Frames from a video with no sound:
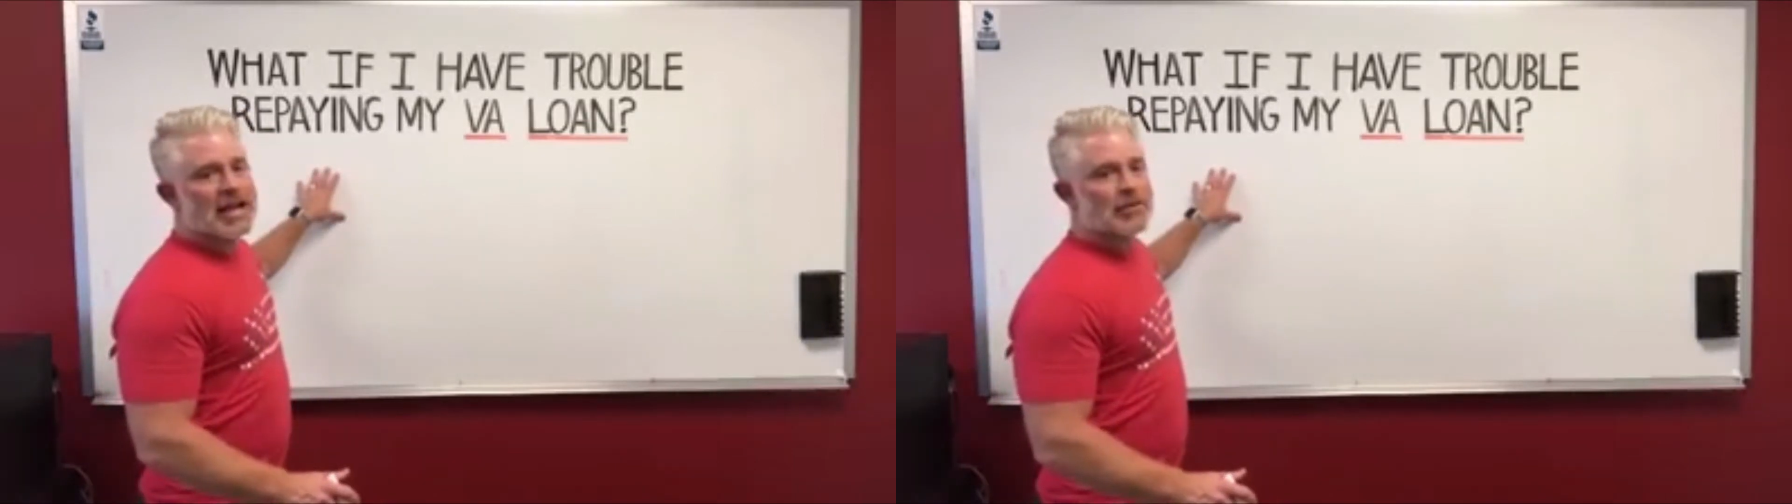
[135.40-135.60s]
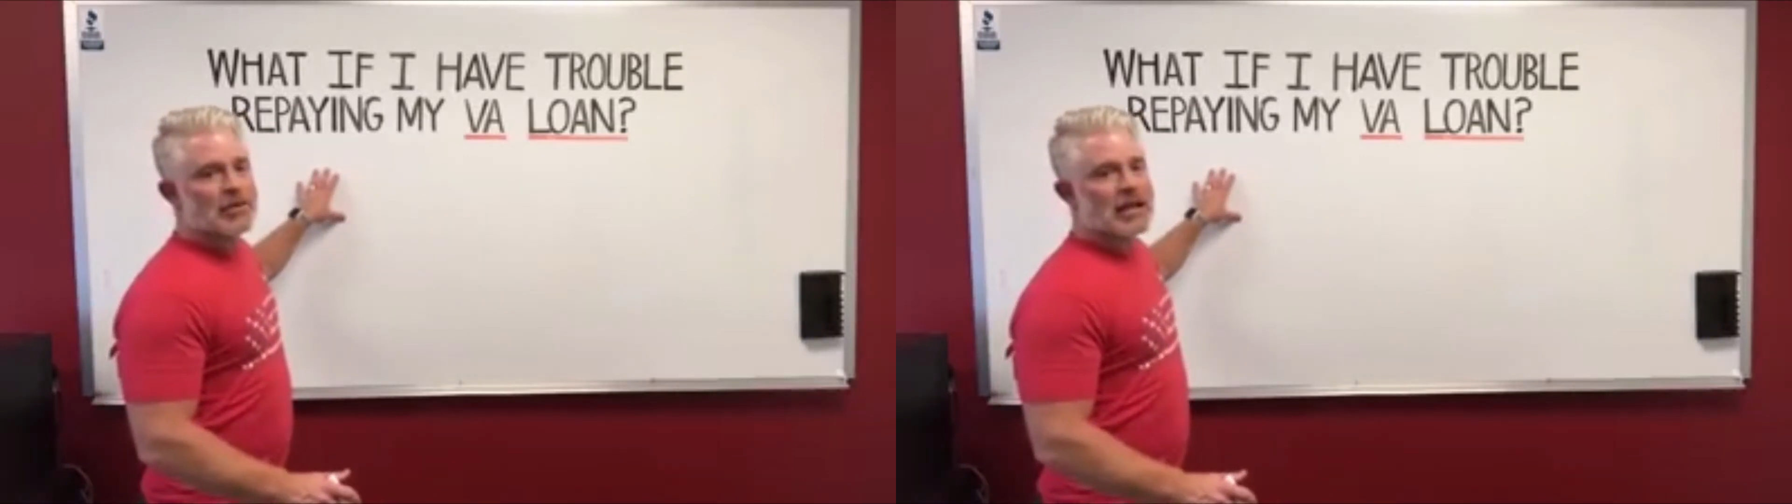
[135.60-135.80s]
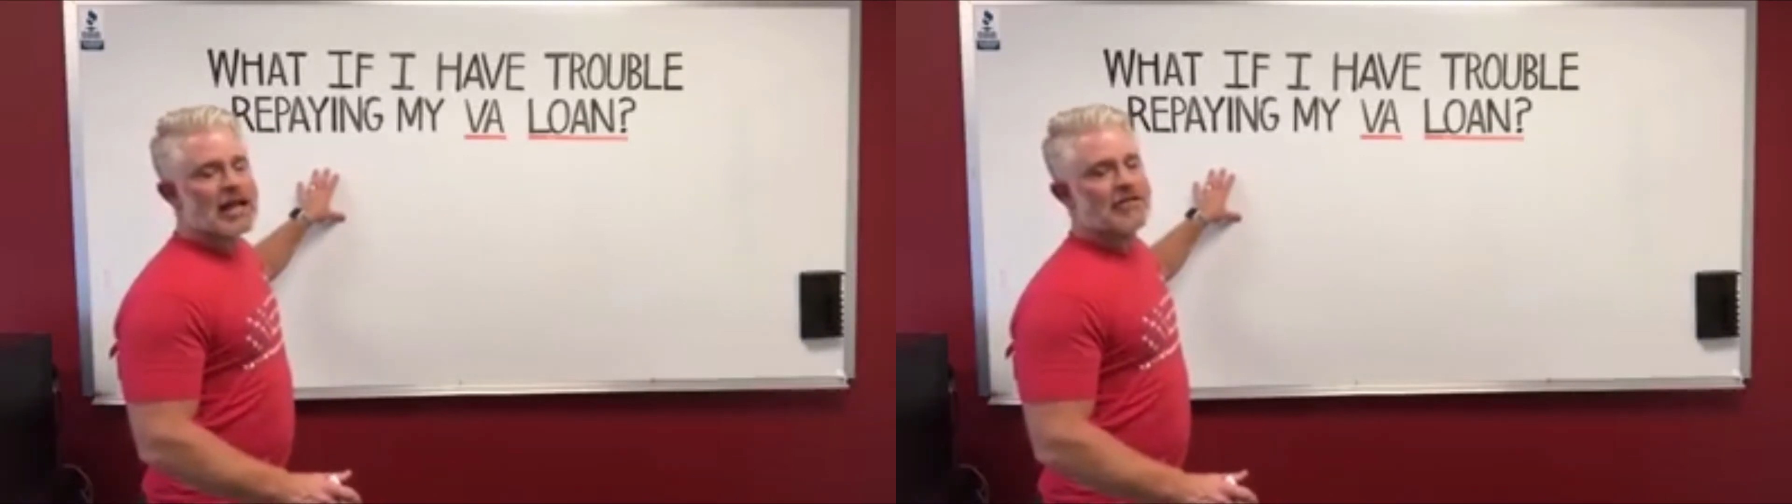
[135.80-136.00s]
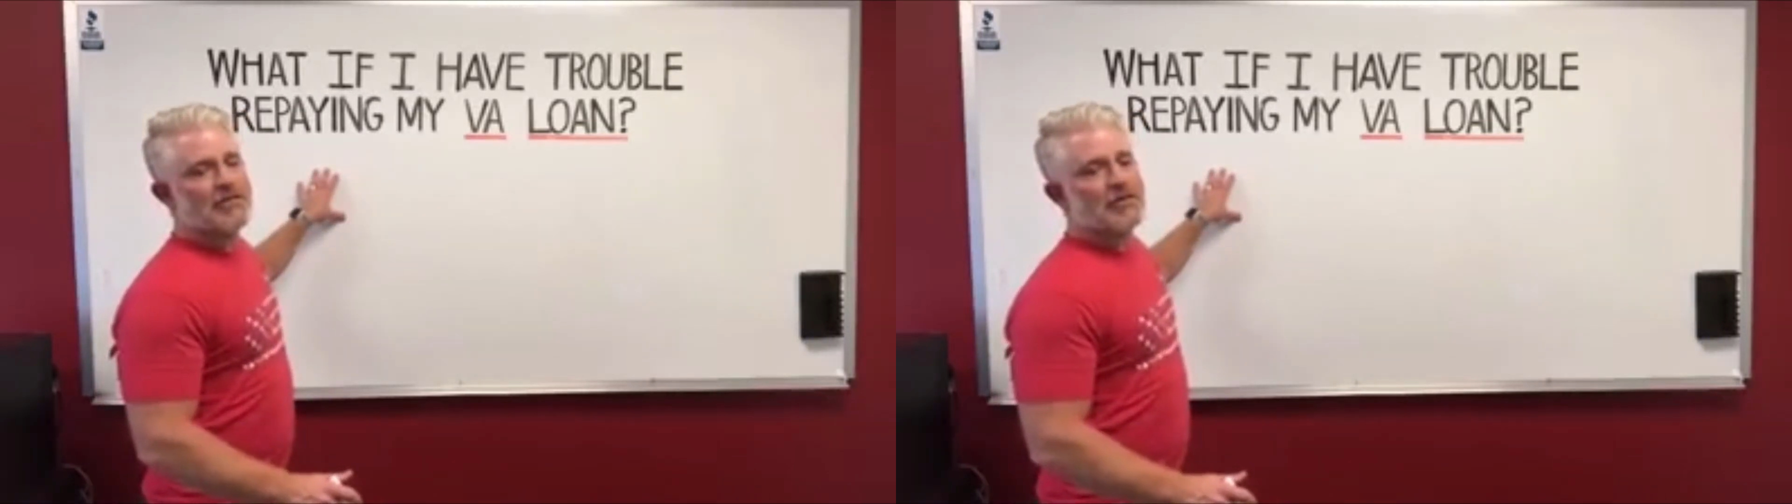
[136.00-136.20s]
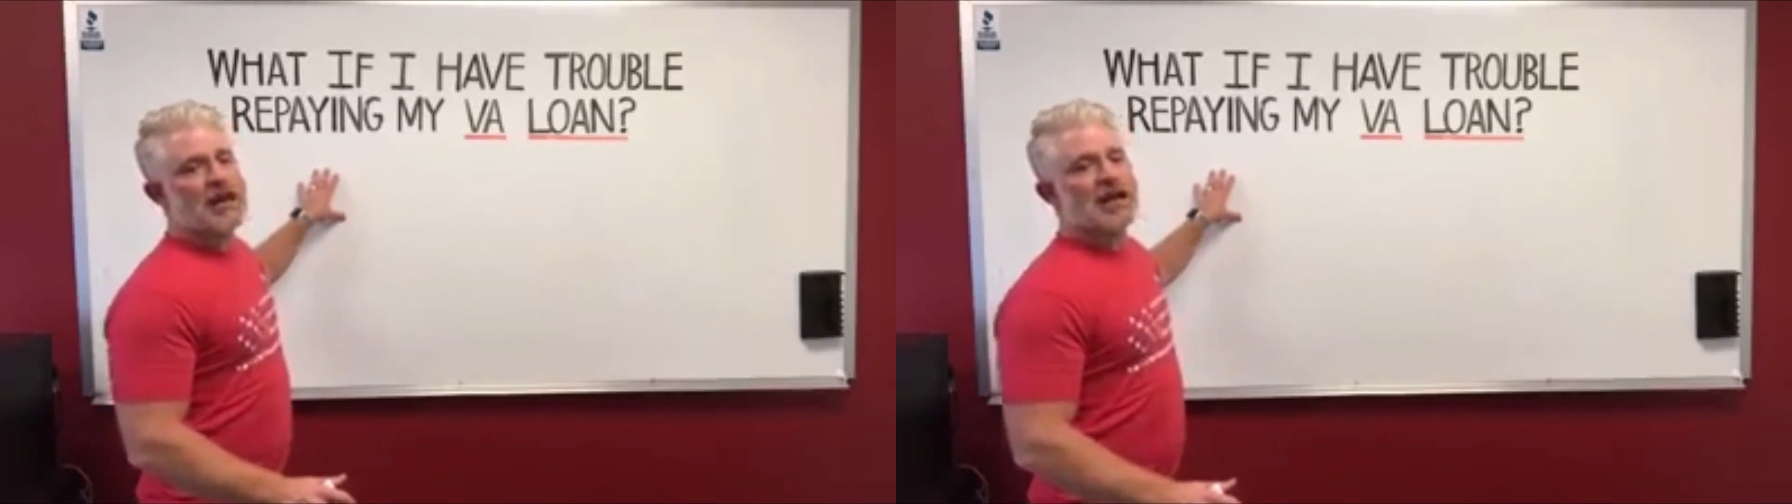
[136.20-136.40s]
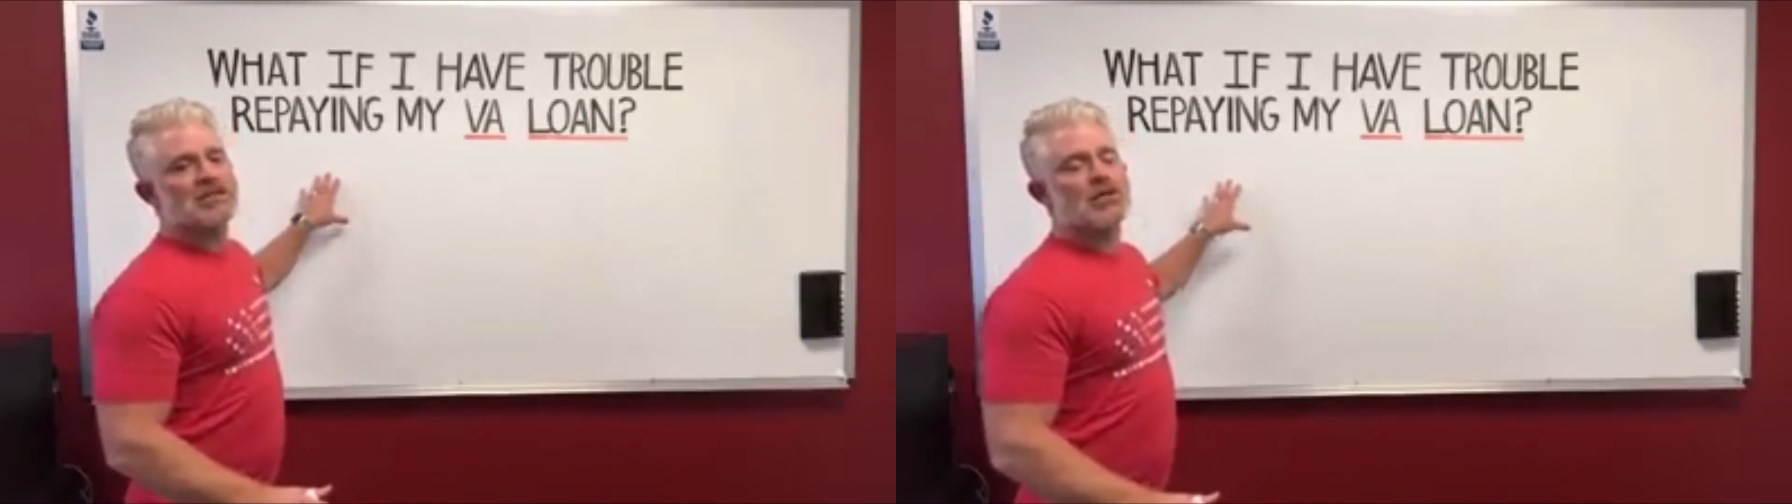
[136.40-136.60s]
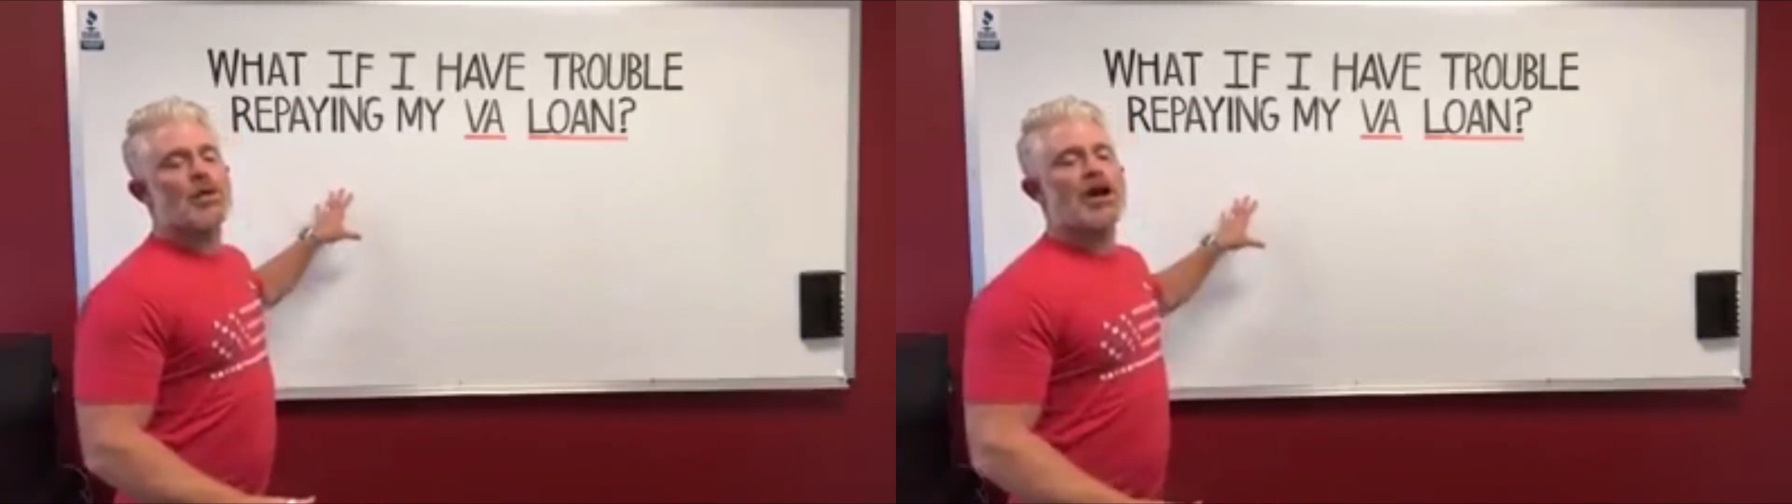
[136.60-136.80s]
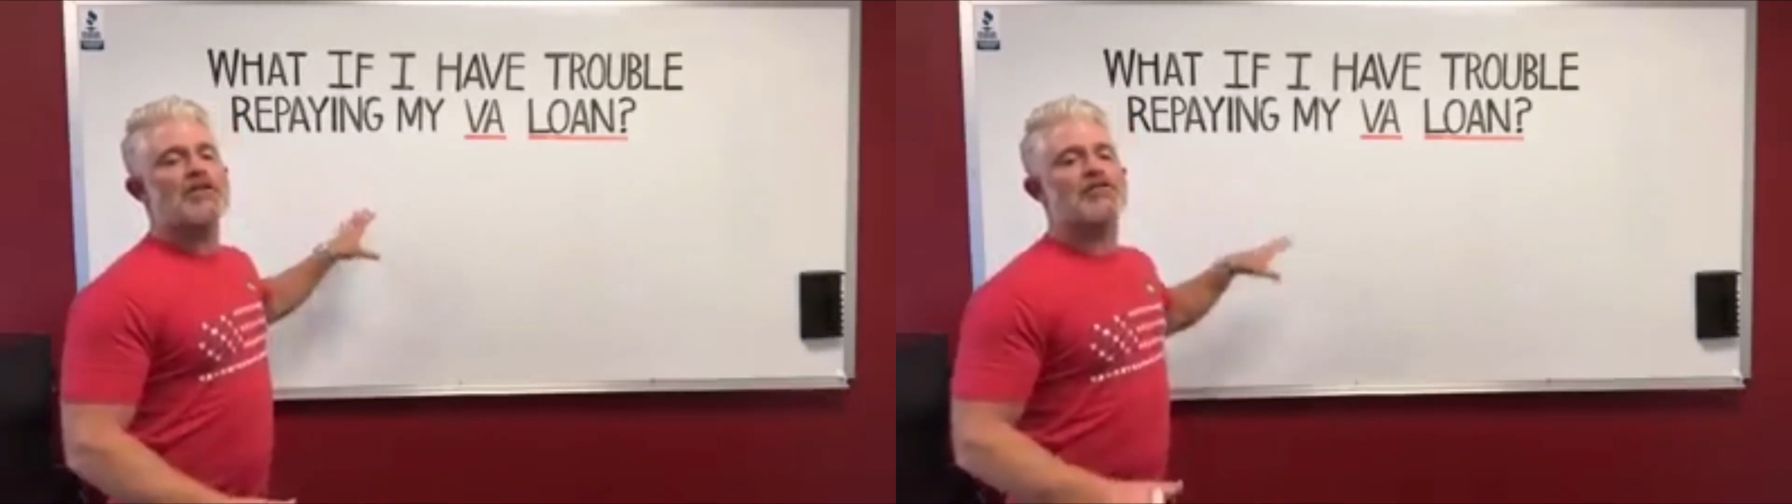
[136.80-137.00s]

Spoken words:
And life has a way